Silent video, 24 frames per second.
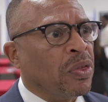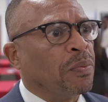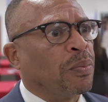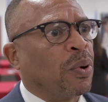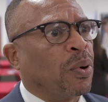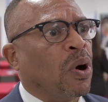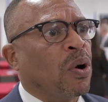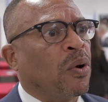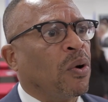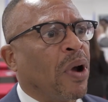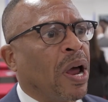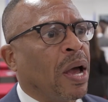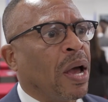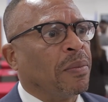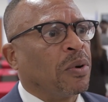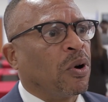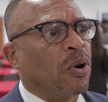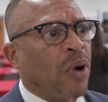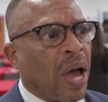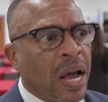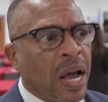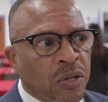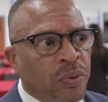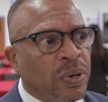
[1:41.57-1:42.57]
program,
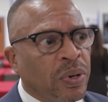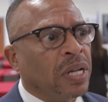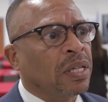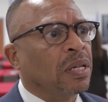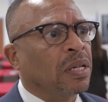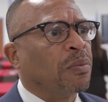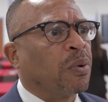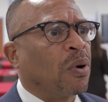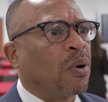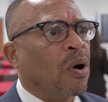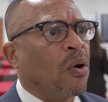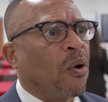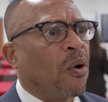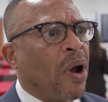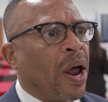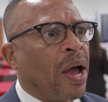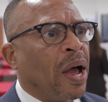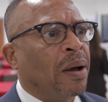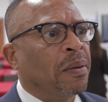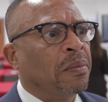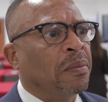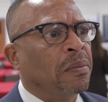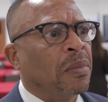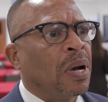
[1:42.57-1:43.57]
graduated the
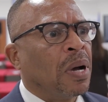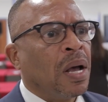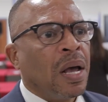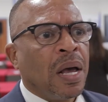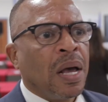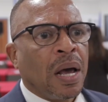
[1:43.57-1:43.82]
program,